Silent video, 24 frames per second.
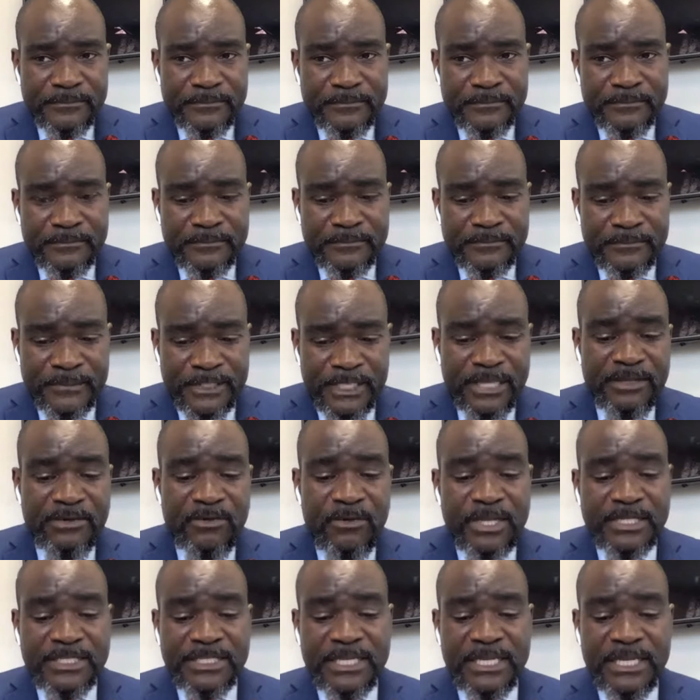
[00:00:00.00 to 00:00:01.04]
They are the
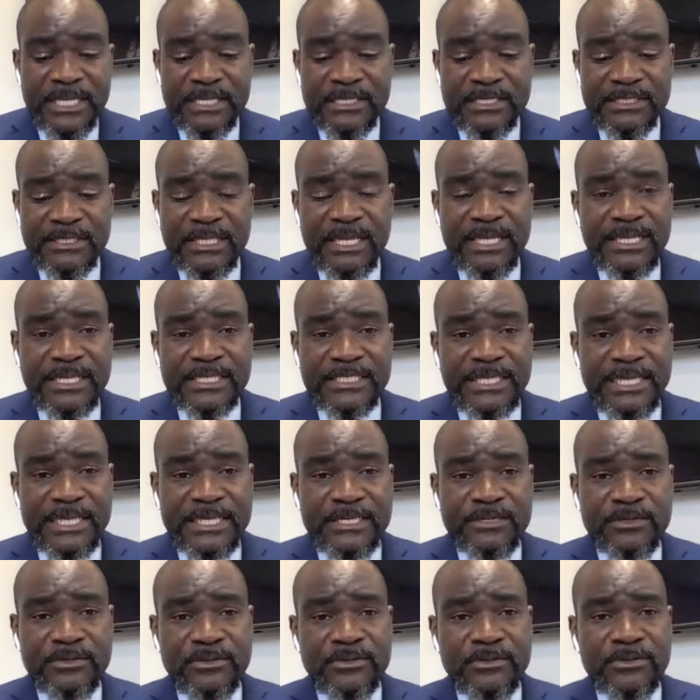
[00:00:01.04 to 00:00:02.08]
ones that are telling
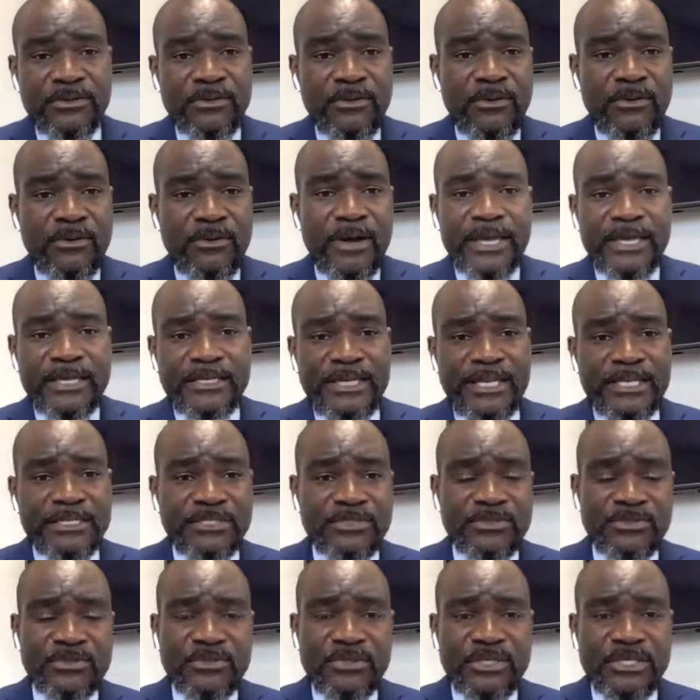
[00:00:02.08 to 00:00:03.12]
Lungu, go ahead,
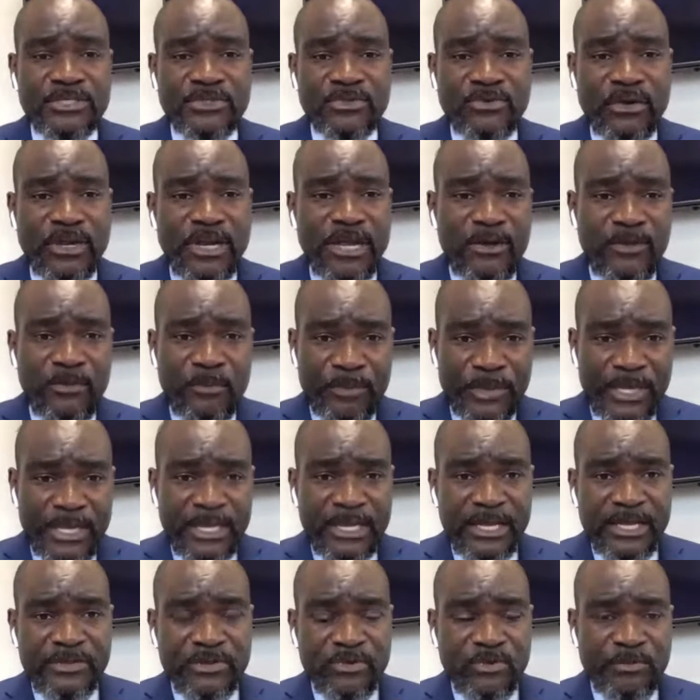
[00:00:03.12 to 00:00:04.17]
let's do this.
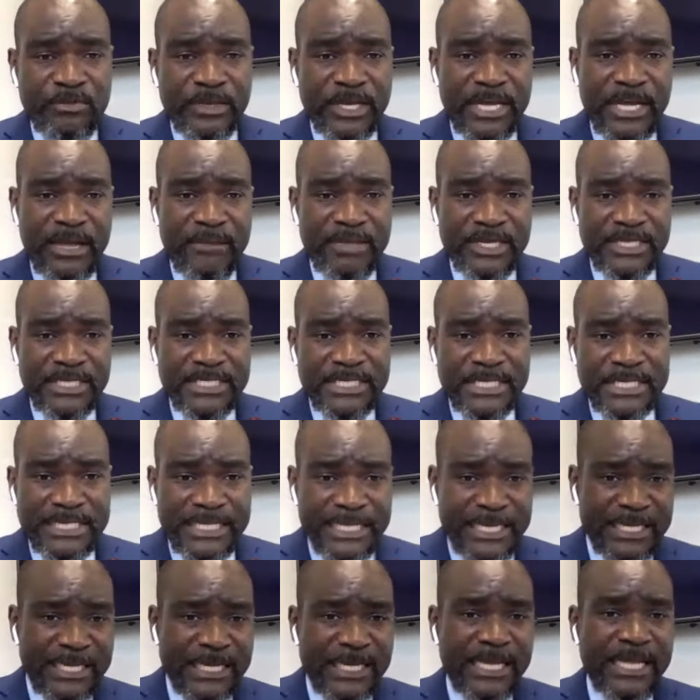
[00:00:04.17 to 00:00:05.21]
You become a
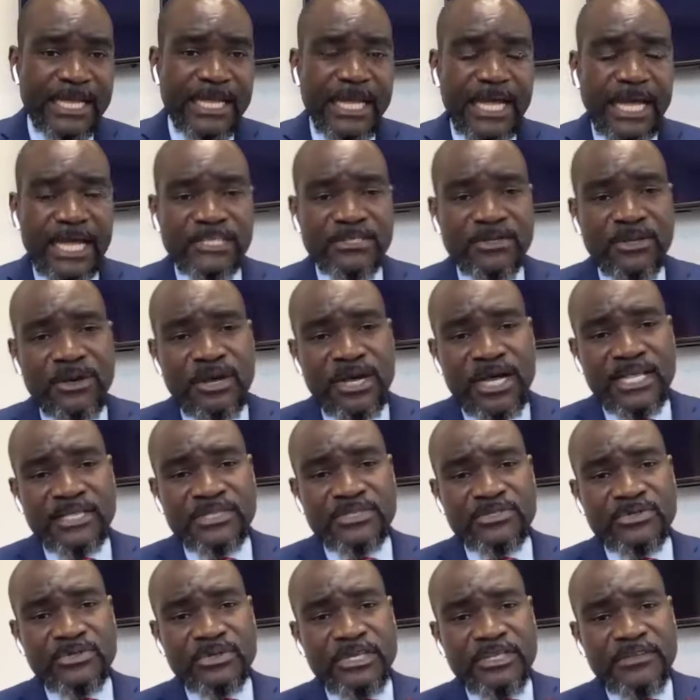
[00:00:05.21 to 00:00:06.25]
dictator as long as
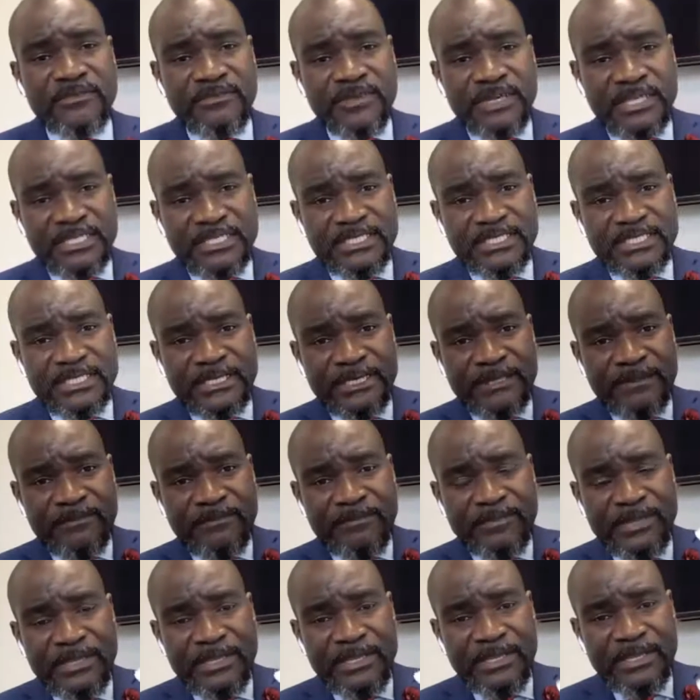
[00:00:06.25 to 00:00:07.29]
you give us a
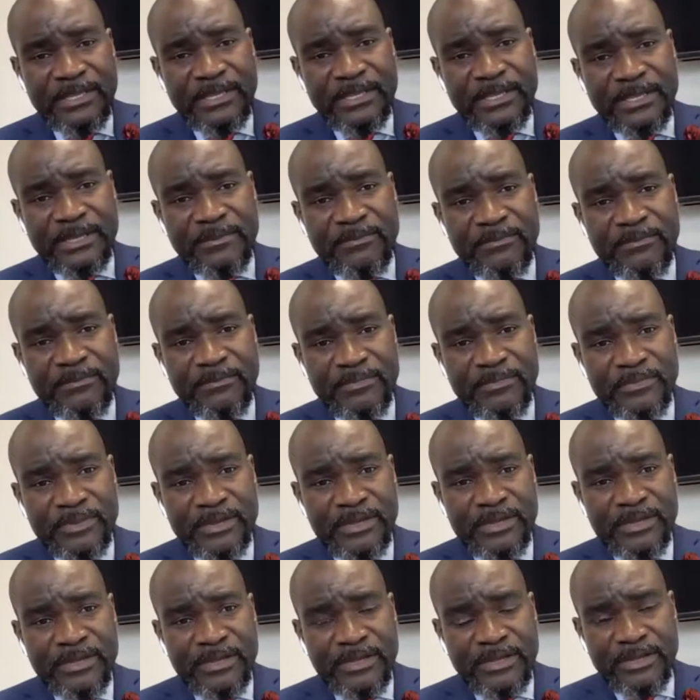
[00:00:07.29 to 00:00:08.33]

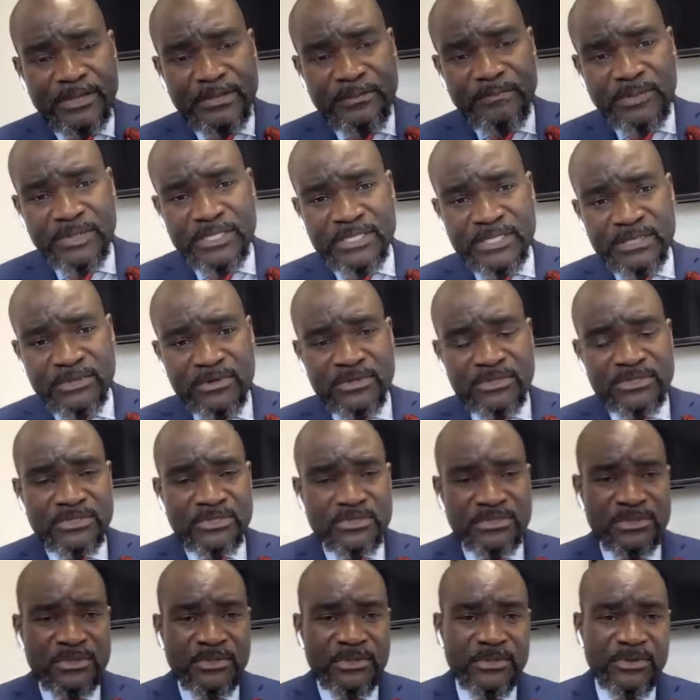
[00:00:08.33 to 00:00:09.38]

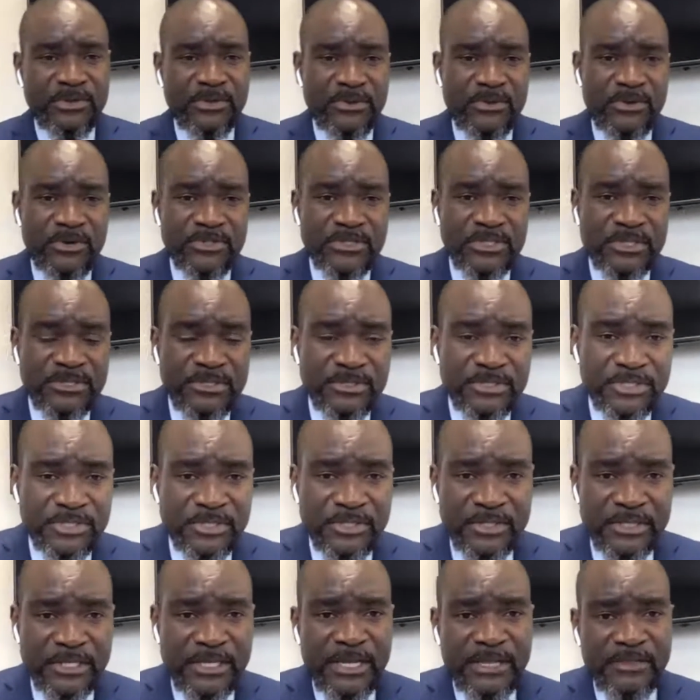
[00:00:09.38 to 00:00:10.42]
Pentecostal constitution.
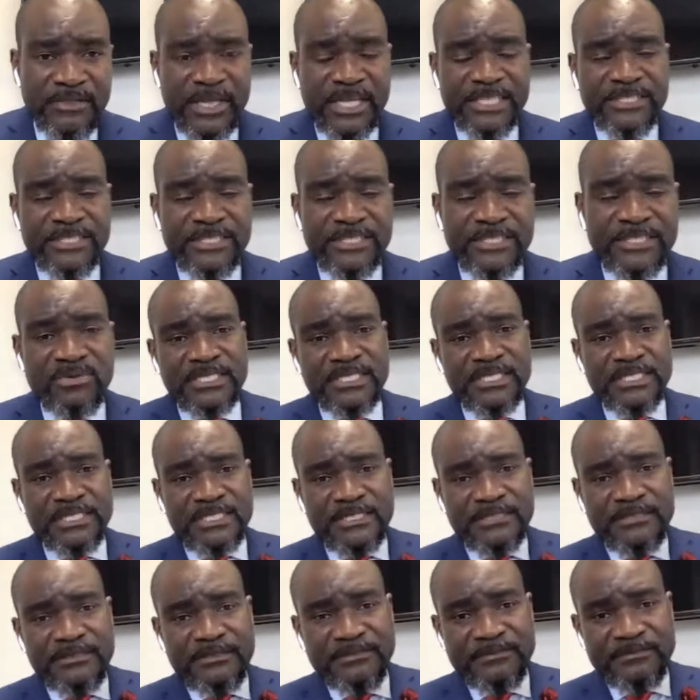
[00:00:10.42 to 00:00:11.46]
That's what it
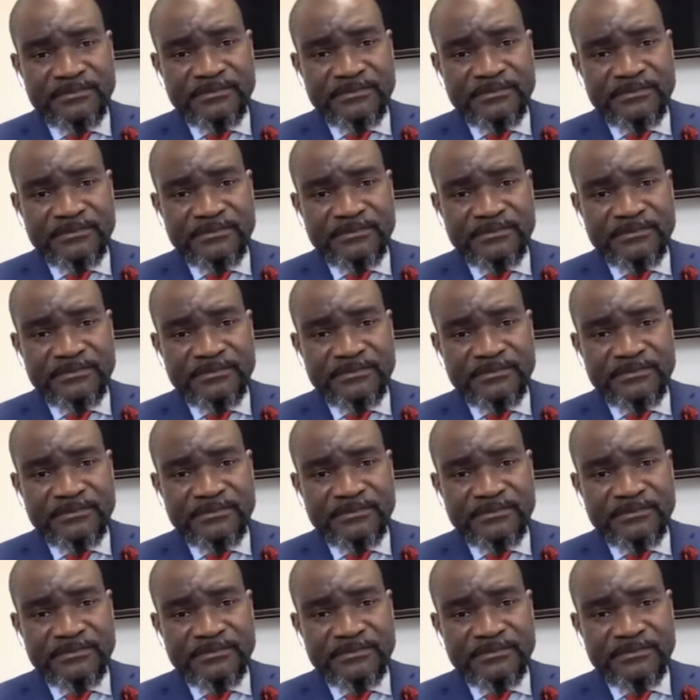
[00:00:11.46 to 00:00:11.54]
is.